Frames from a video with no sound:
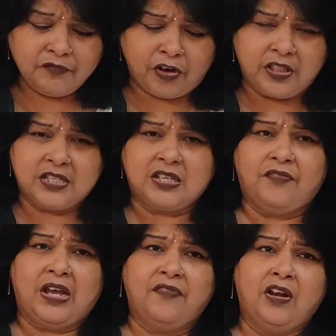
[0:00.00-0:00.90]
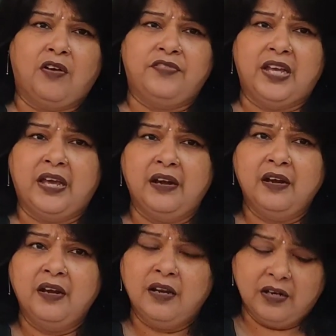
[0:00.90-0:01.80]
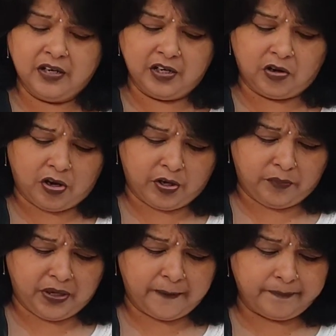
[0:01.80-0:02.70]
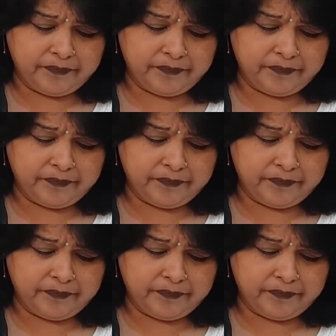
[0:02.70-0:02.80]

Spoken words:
for the survival of their economy.